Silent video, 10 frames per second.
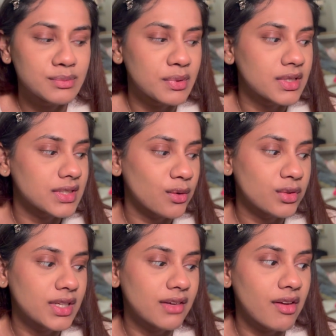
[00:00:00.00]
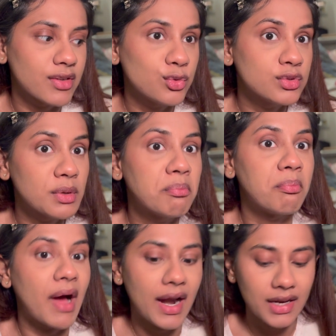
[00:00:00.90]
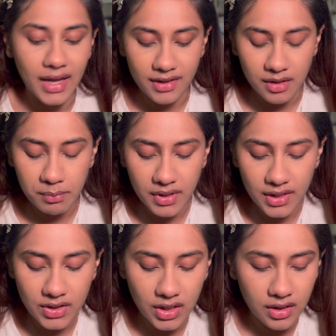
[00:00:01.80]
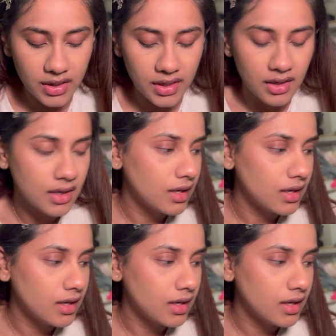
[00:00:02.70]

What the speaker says: Because I don't think I've ever used a bad liner particularly.